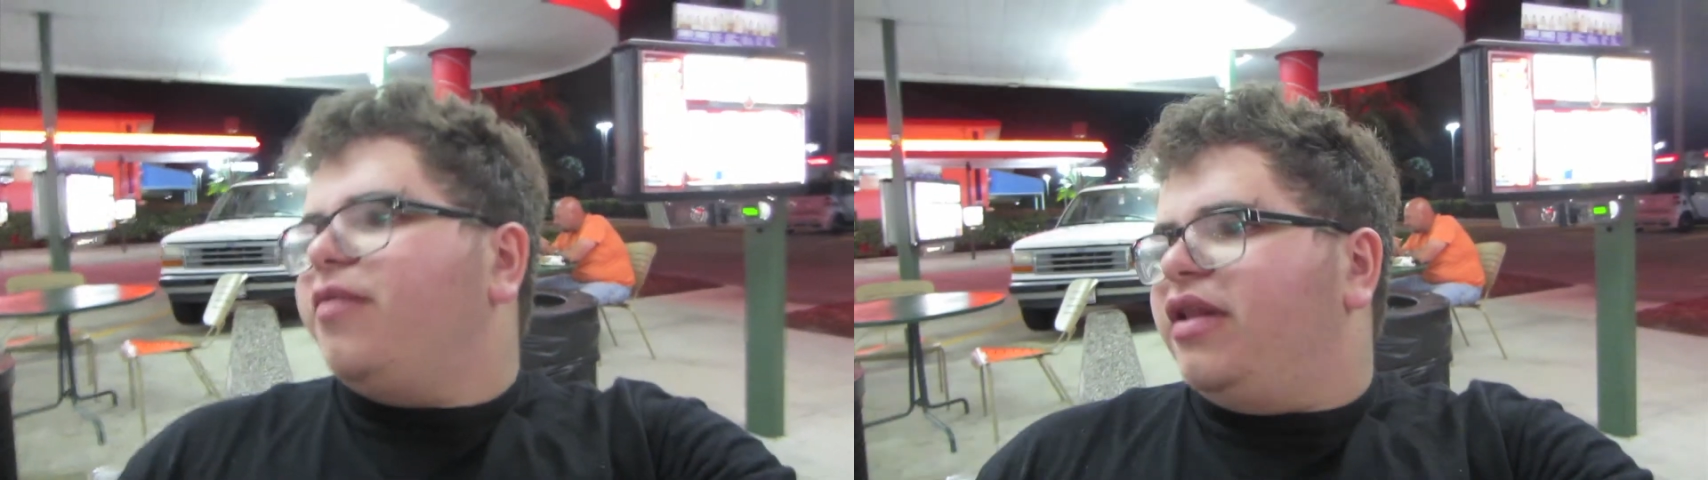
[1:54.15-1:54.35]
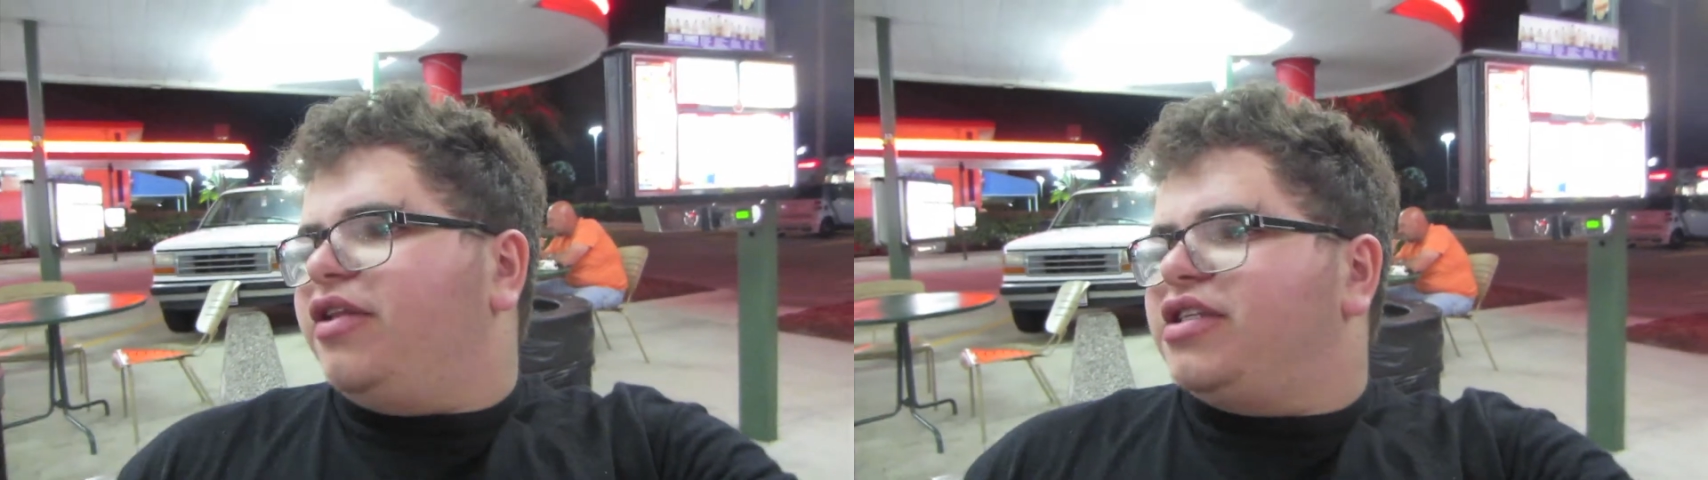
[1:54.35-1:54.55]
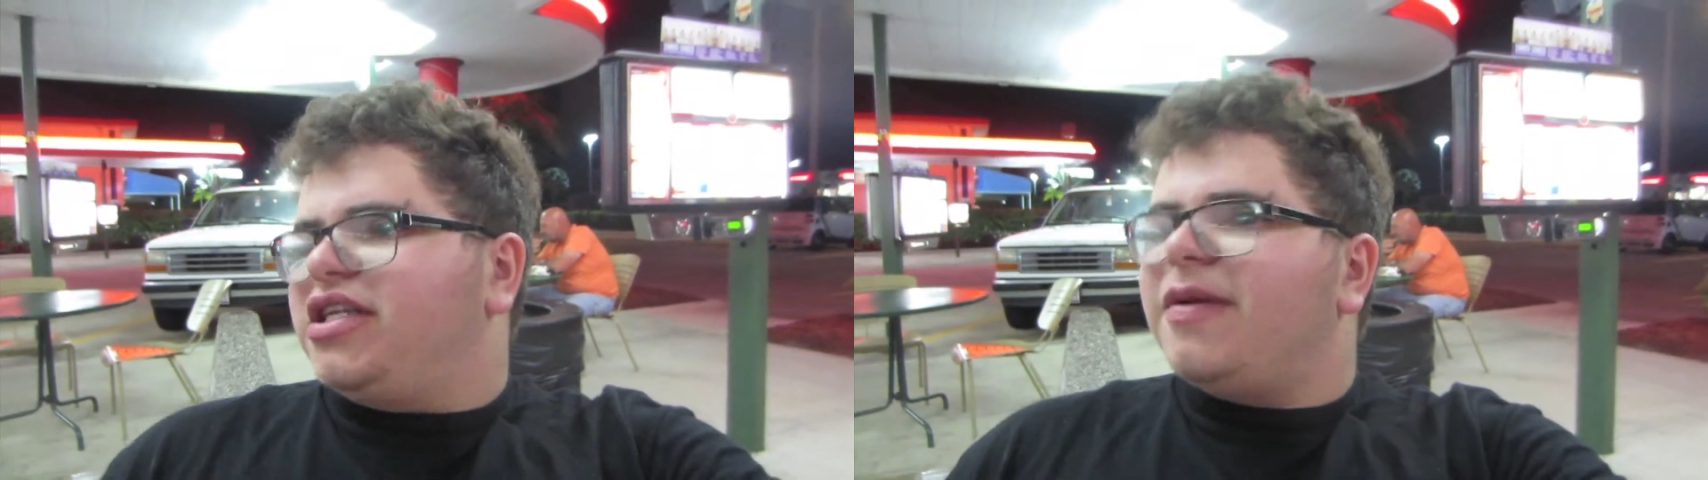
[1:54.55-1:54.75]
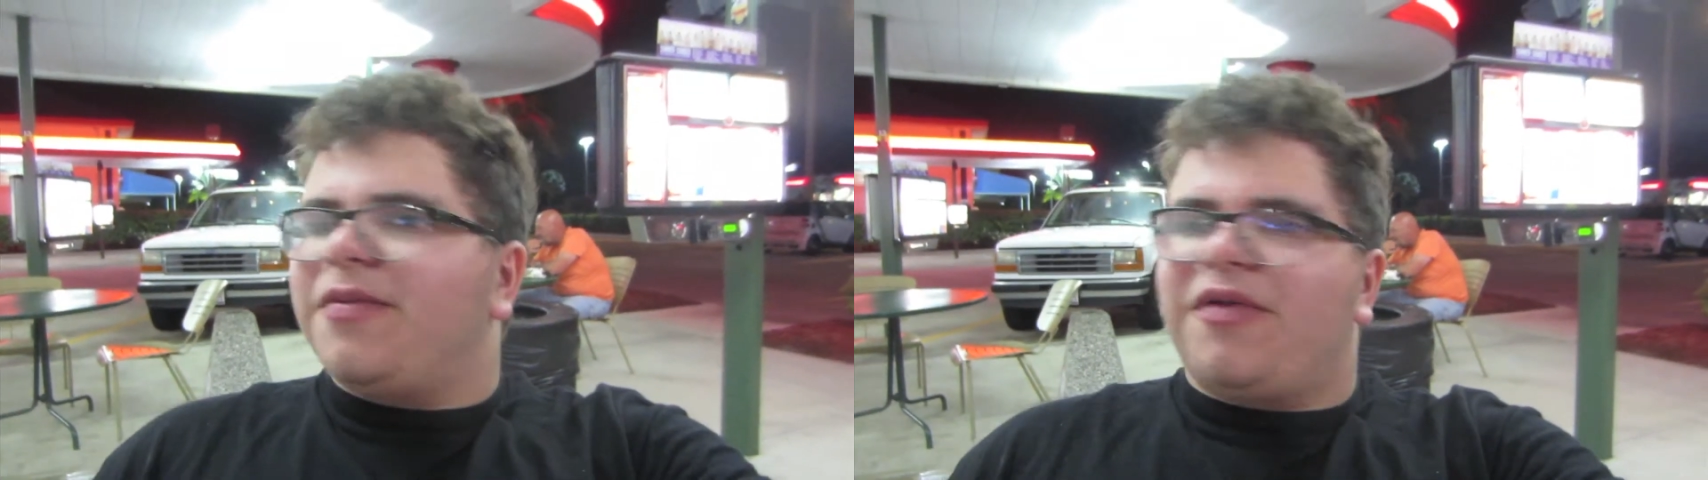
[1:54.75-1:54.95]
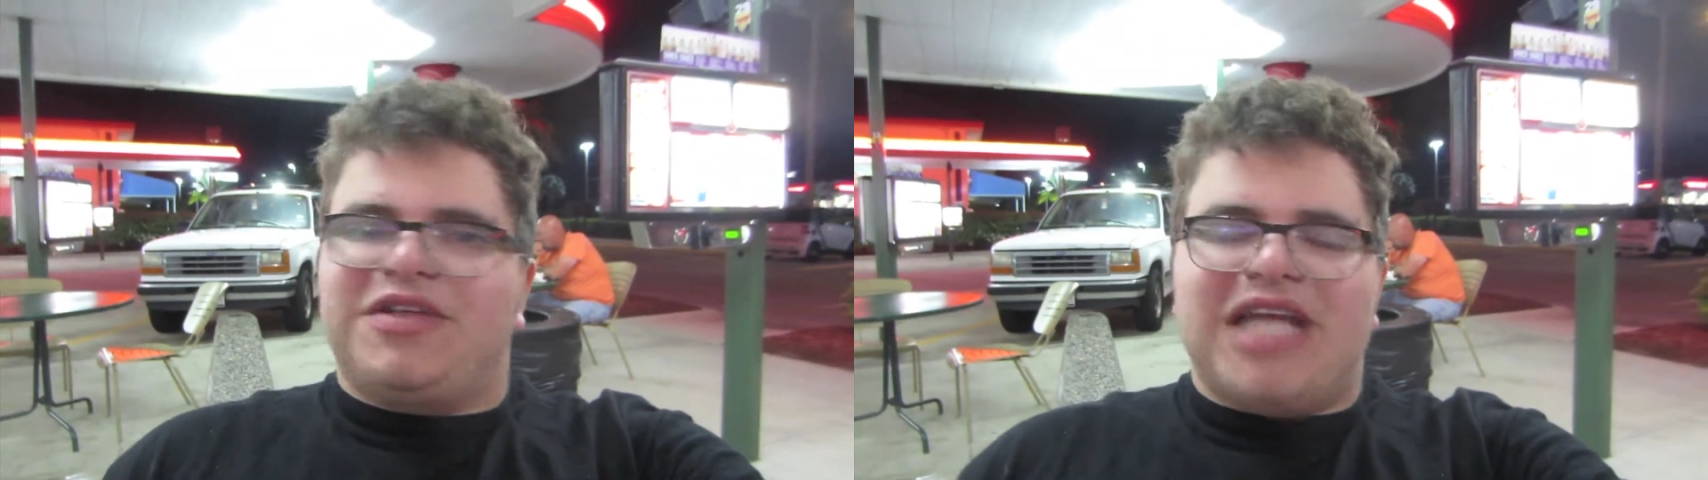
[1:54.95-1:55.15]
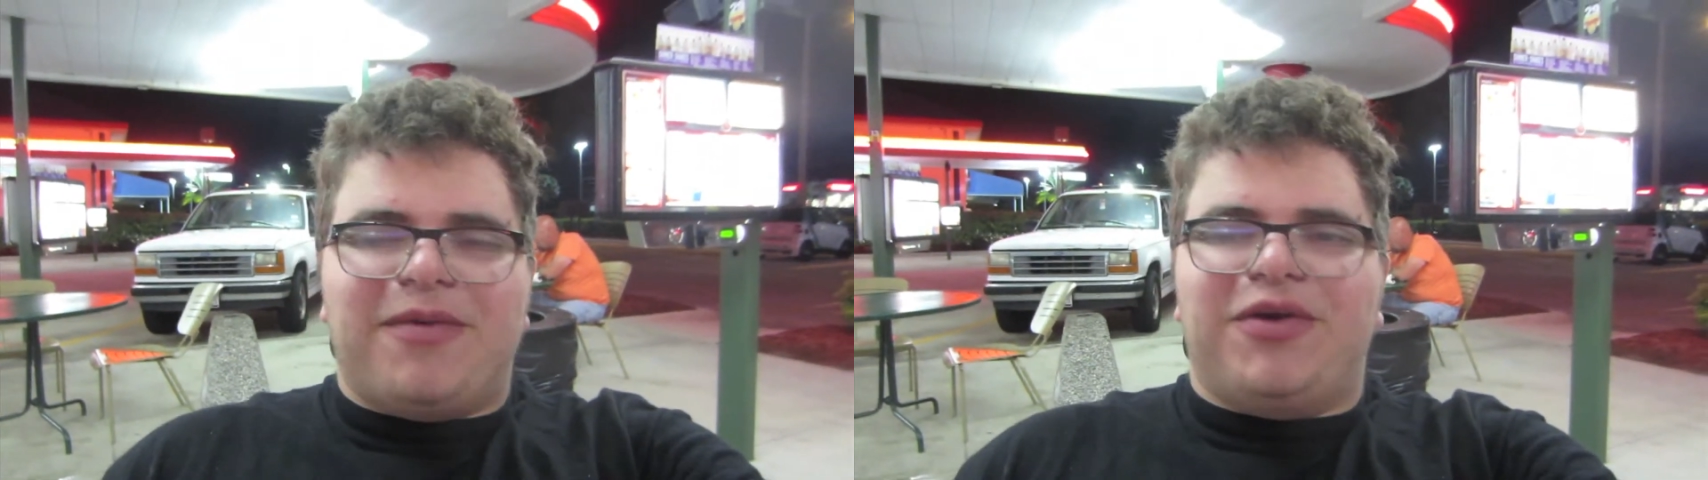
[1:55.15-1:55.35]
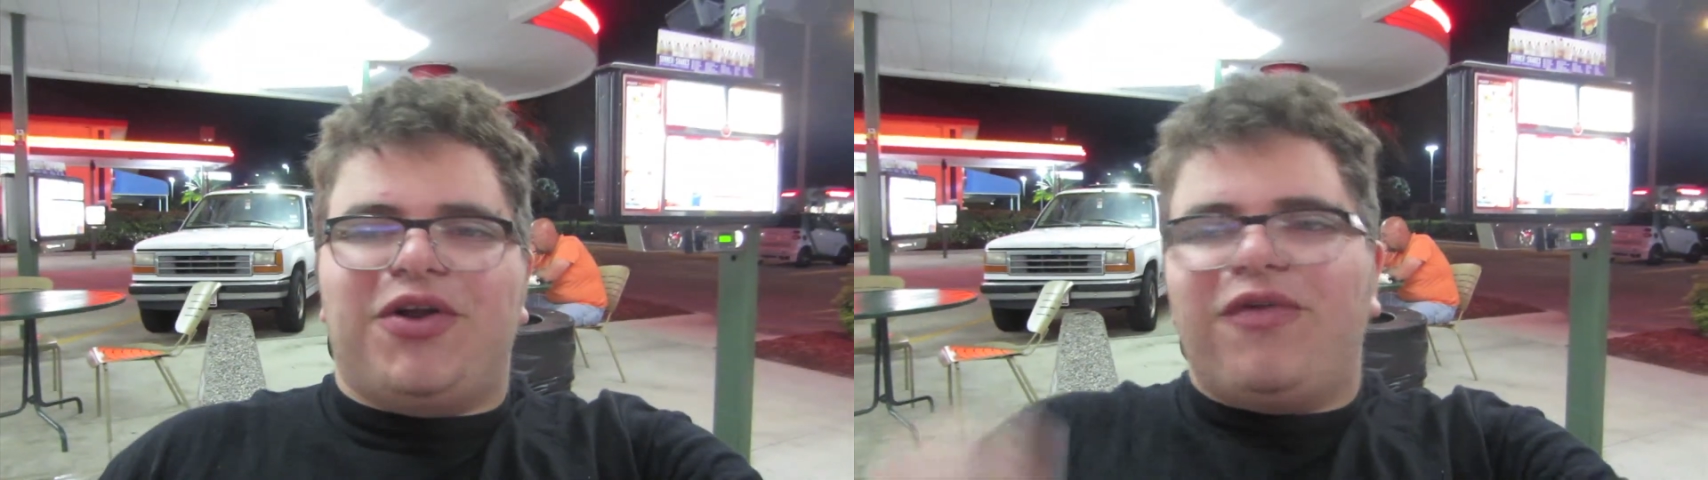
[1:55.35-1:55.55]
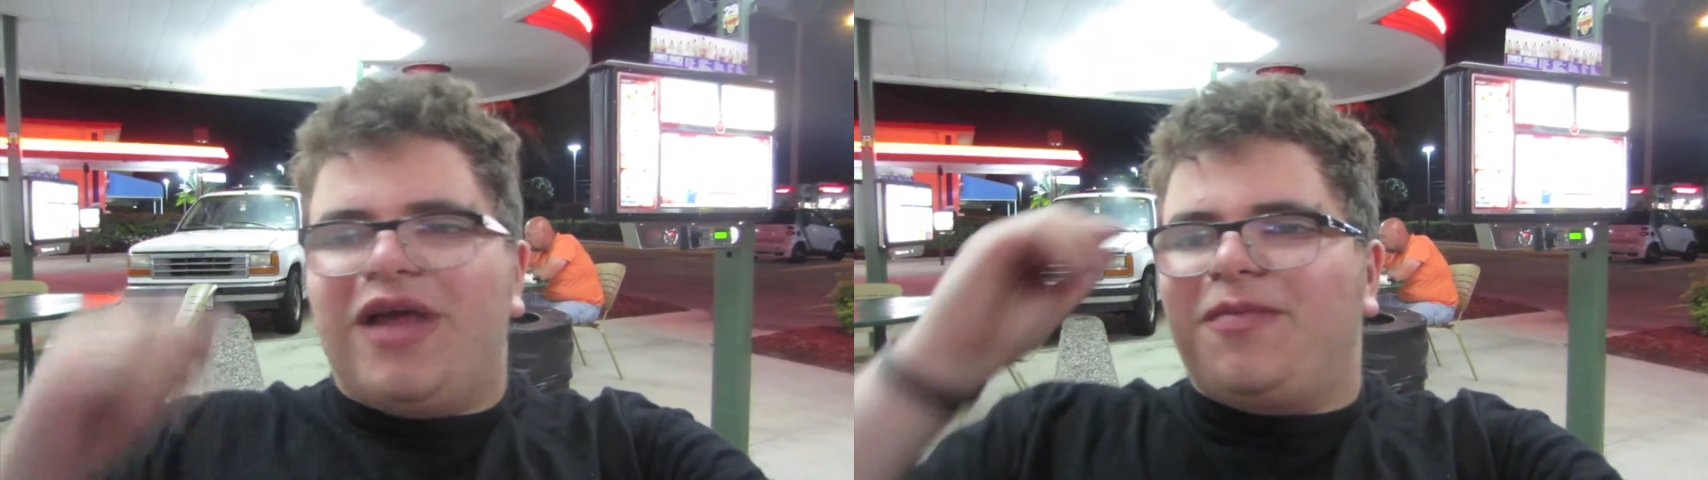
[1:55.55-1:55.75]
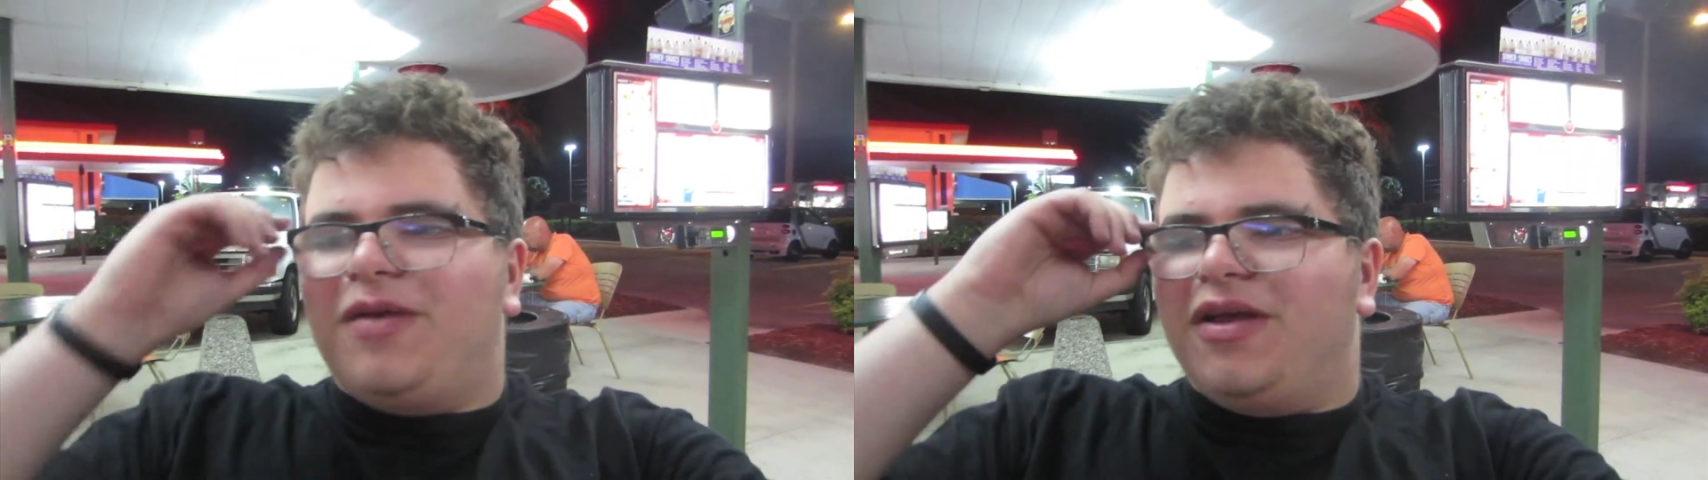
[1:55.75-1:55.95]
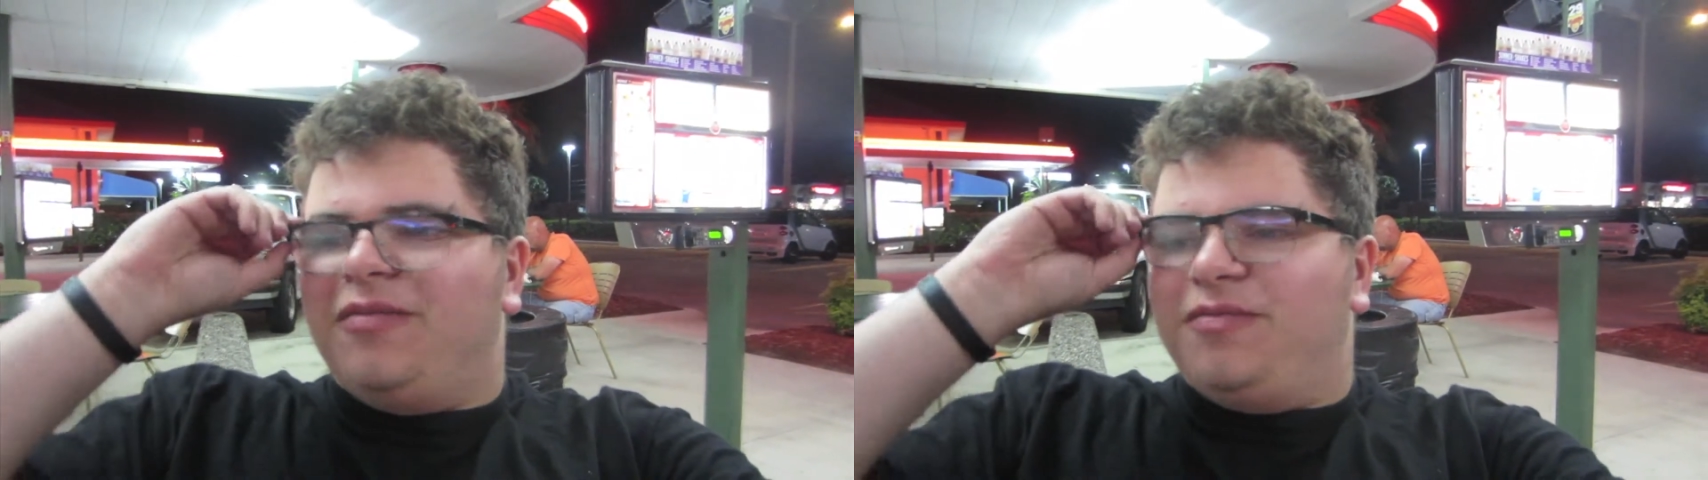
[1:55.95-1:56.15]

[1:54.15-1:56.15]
but there's some people at the table who don't like being